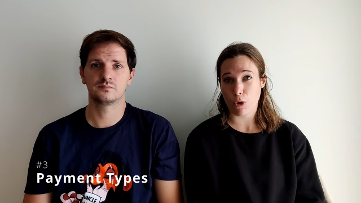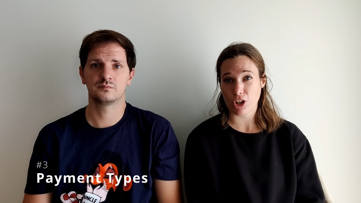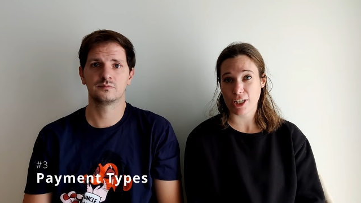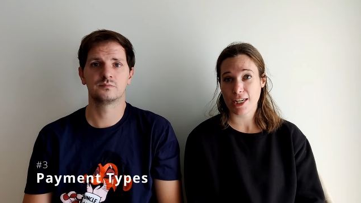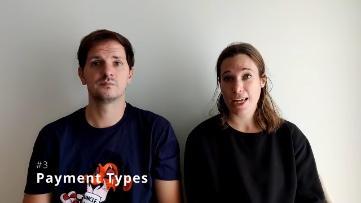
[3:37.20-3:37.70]

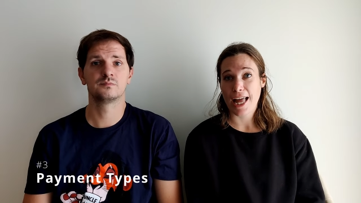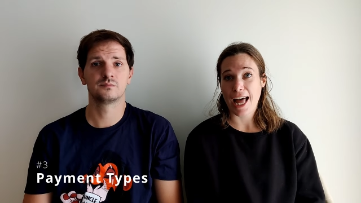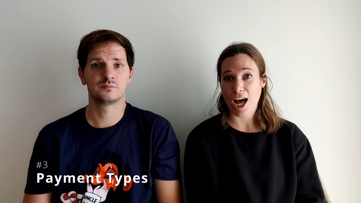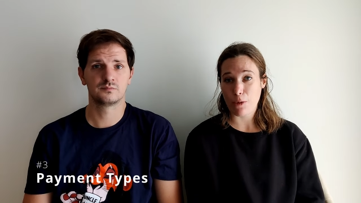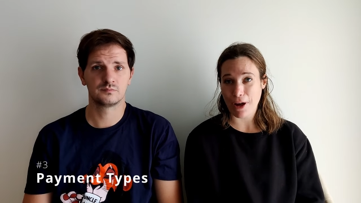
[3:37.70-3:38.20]
Speaker 1: Wallet,
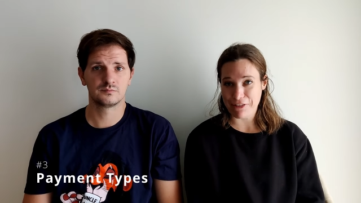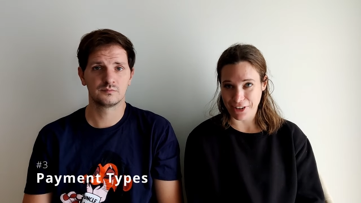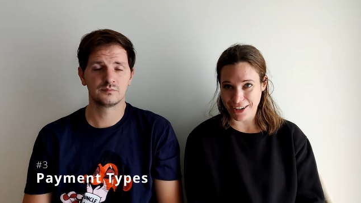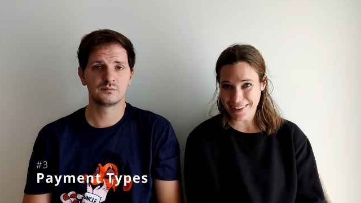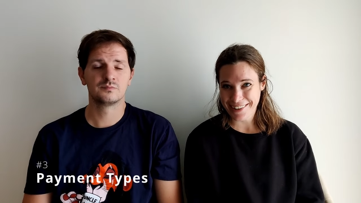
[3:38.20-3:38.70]

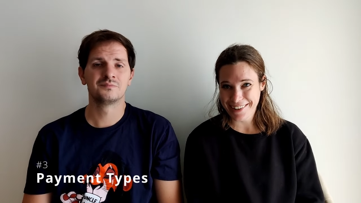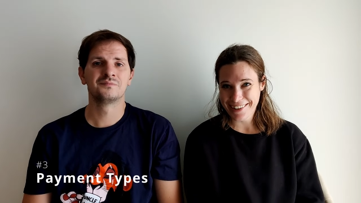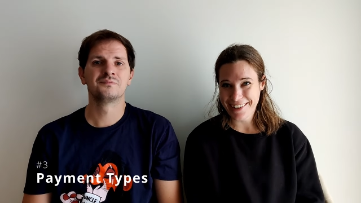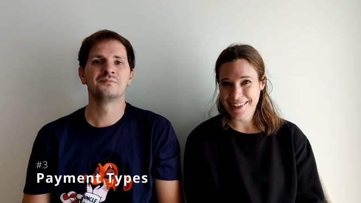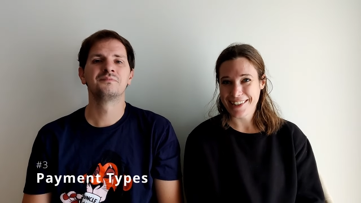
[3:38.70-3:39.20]
However,
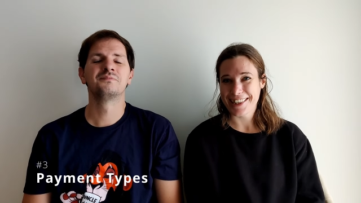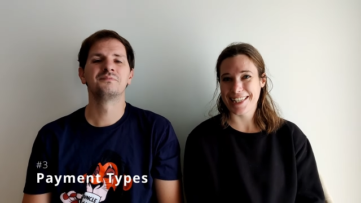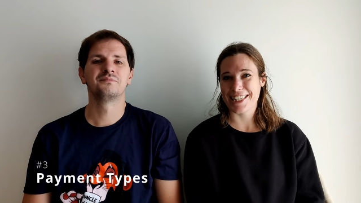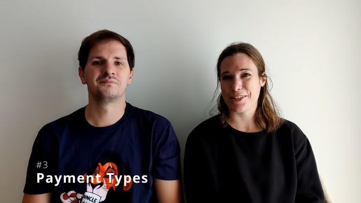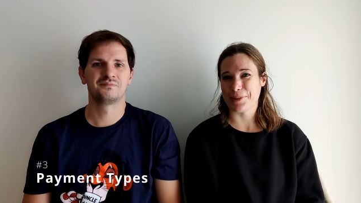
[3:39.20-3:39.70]

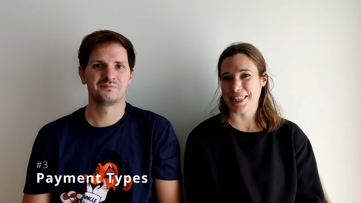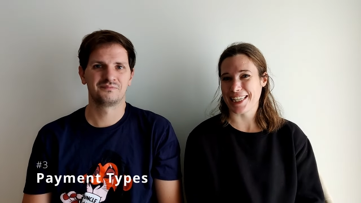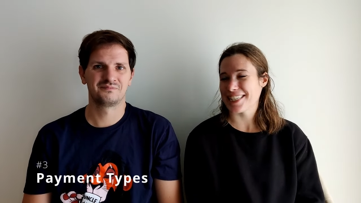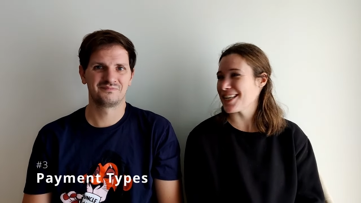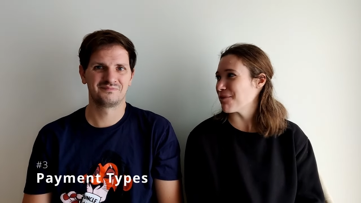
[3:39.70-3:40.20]
this is with the
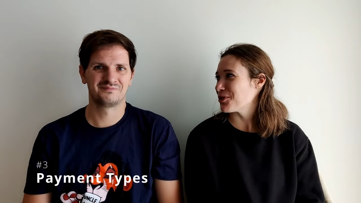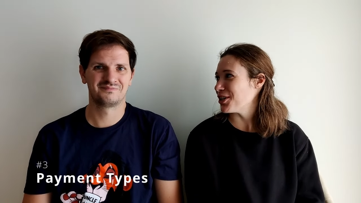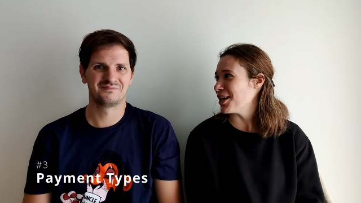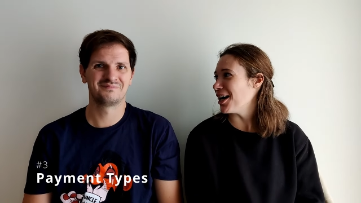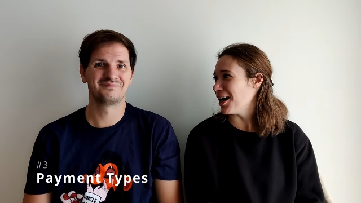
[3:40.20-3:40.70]

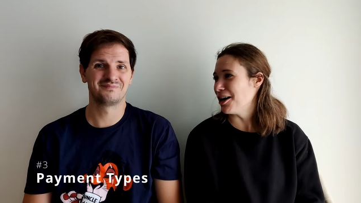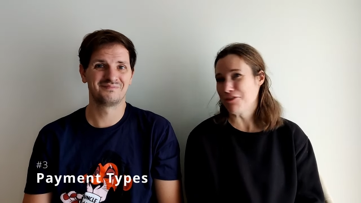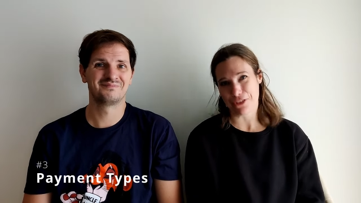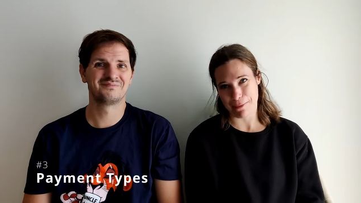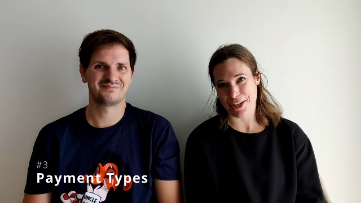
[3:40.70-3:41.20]
exception
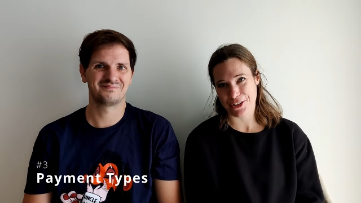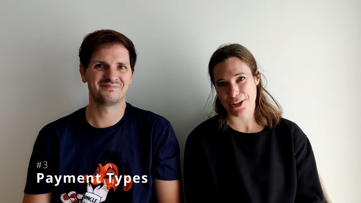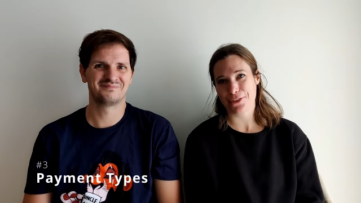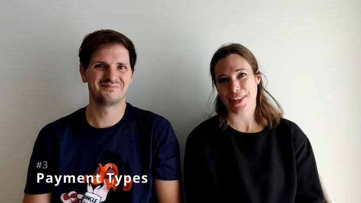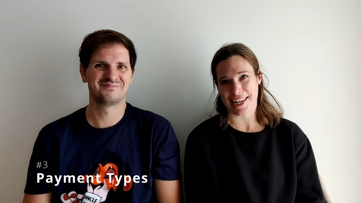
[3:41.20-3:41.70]
of the
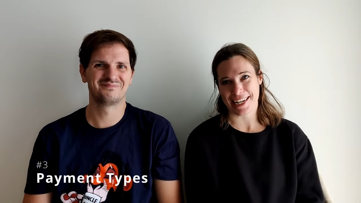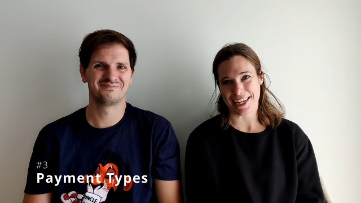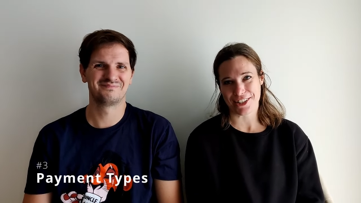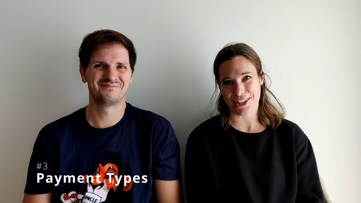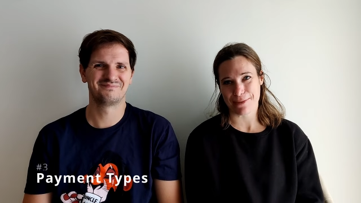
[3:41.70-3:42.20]
metro that
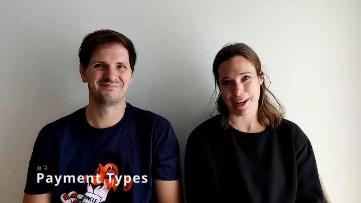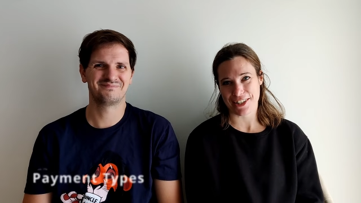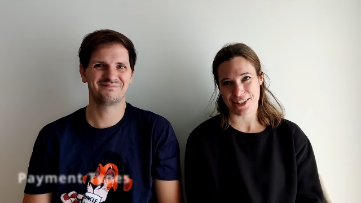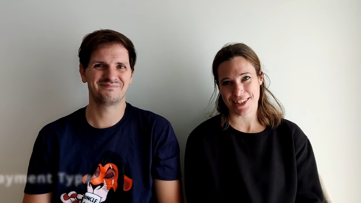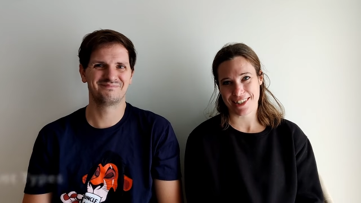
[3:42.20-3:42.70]
Nick just
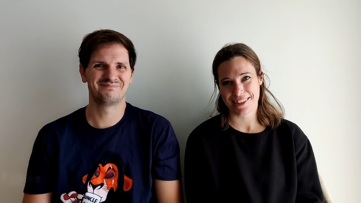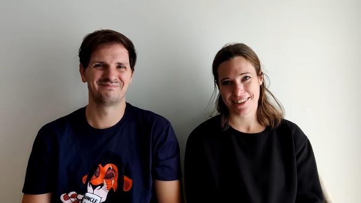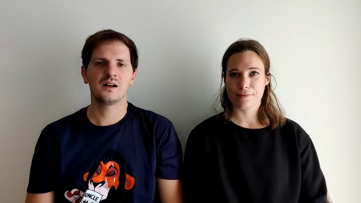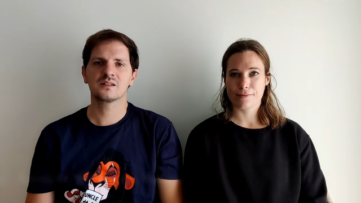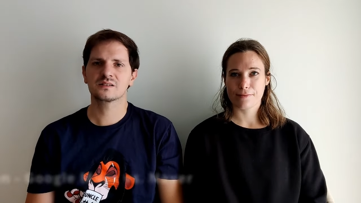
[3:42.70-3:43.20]
mentioned.
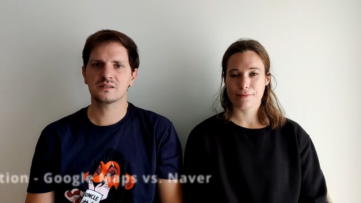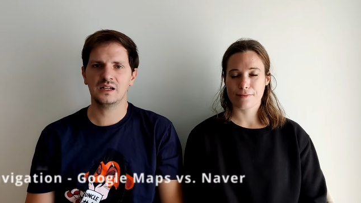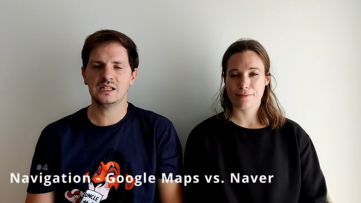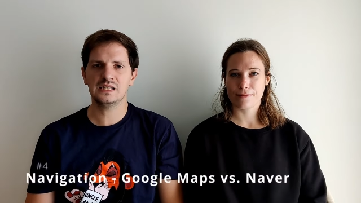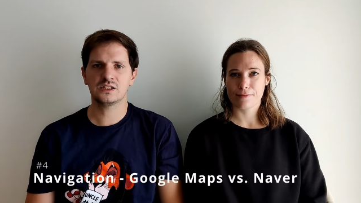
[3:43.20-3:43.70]
Speaker 2: A
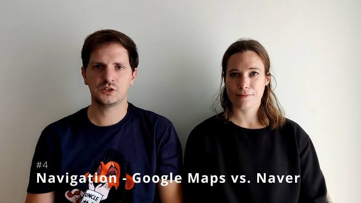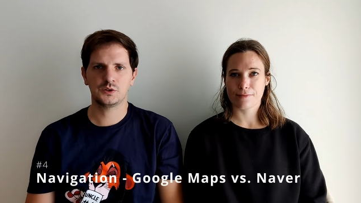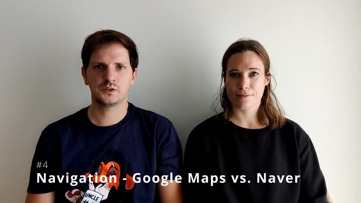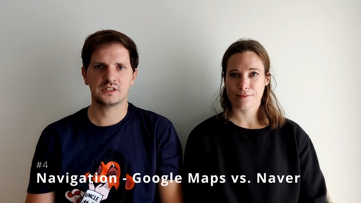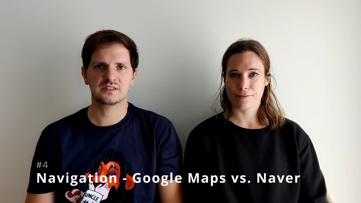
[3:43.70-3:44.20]
slightly
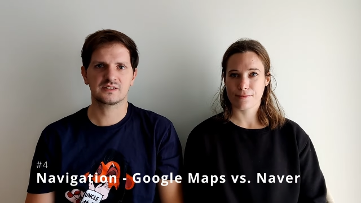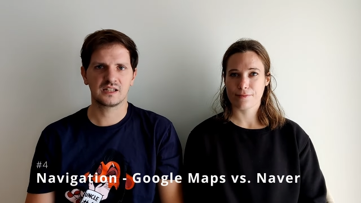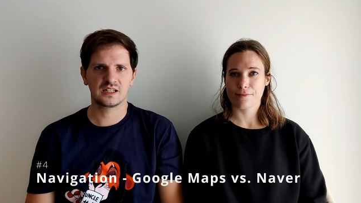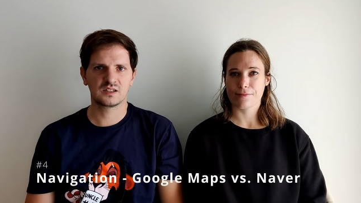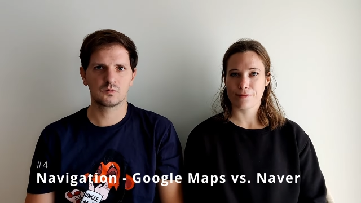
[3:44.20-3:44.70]
curious
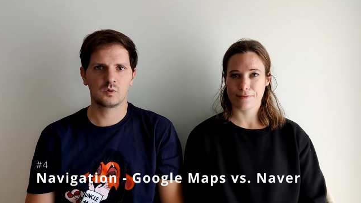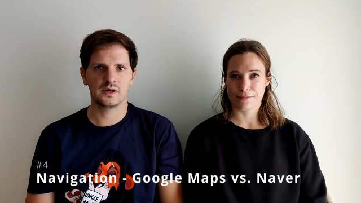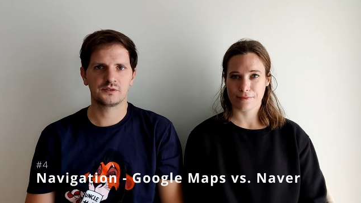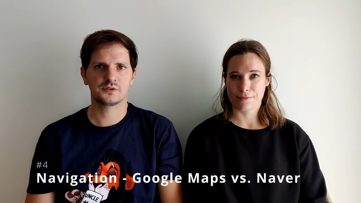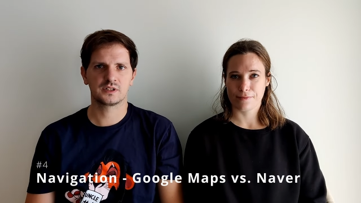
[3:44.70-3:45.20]
thing
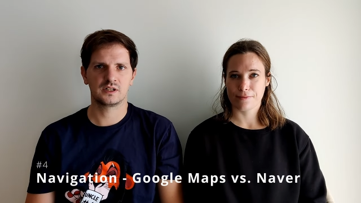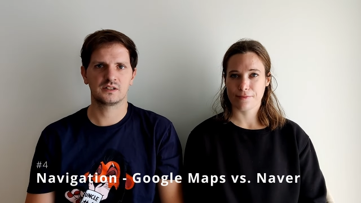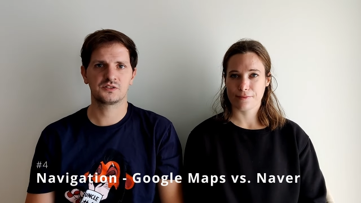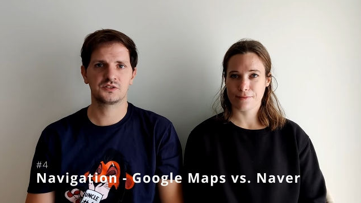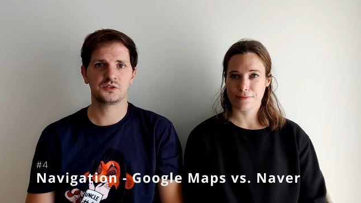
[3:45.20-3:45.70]
with
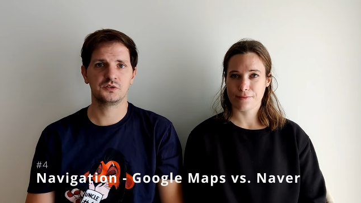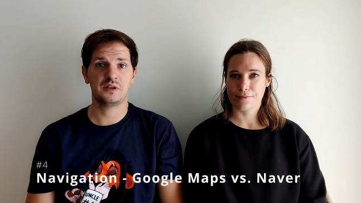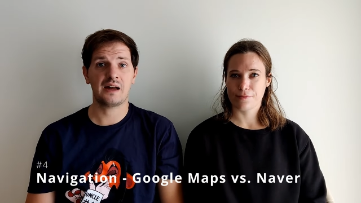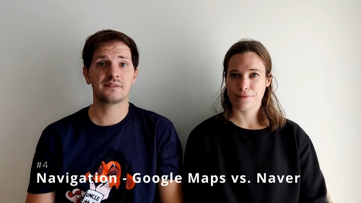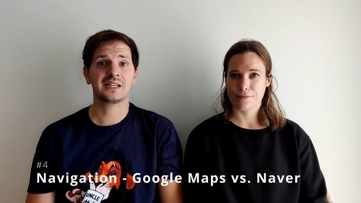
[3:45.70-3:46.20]
regards to
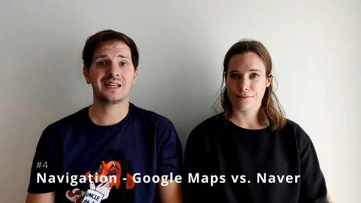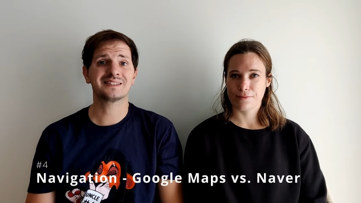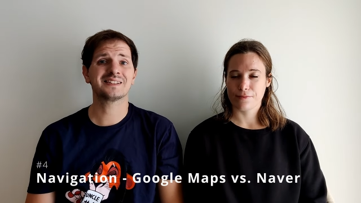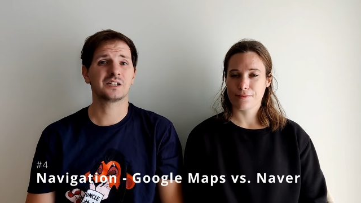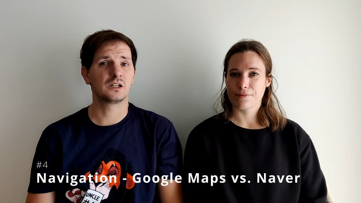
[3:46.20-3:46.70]

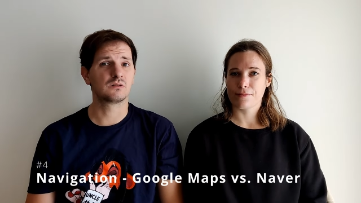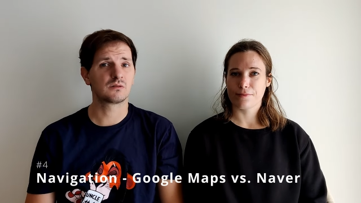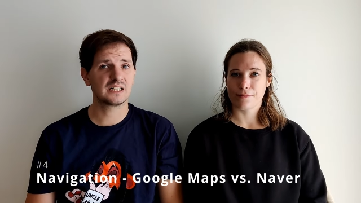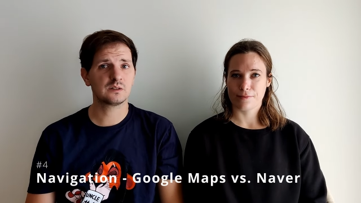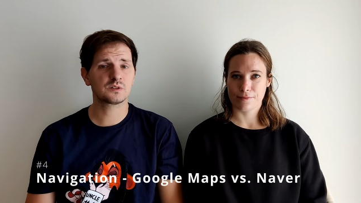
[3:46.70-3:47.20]
navigating
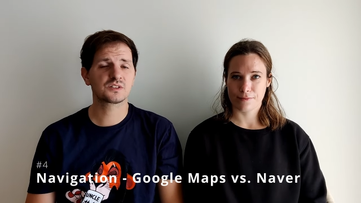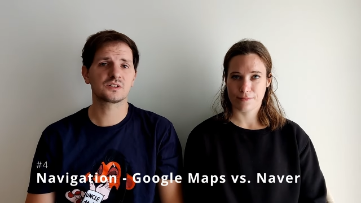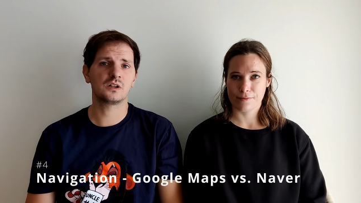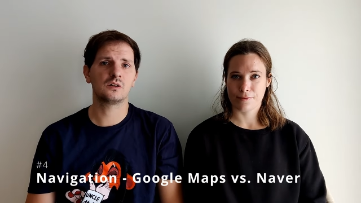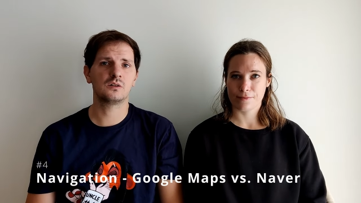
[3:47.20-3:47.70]
around
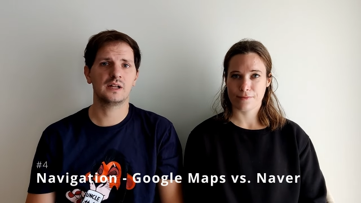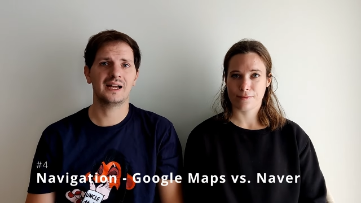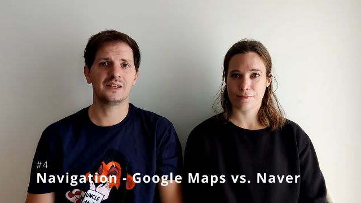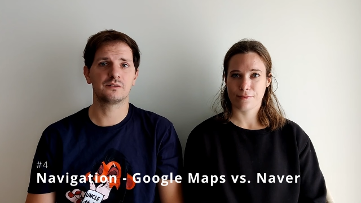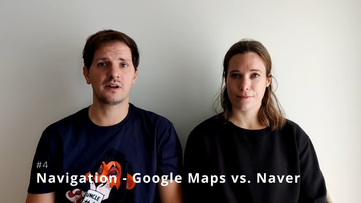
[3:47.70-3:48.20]
Seoul
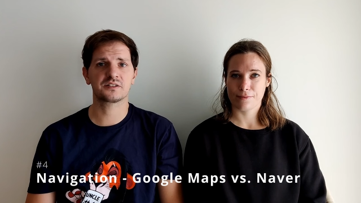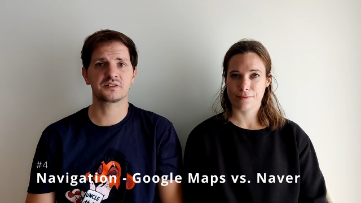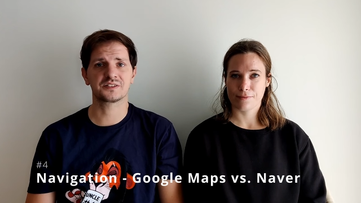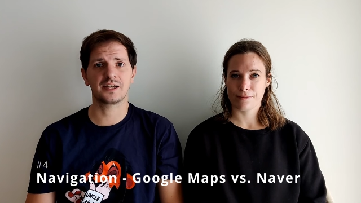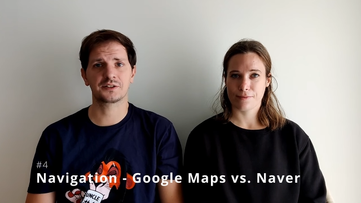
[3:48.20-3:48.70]
and the rest
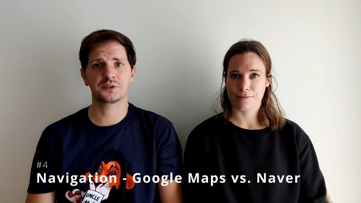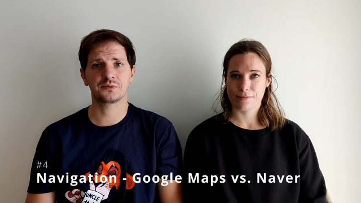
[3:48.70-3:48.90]
of South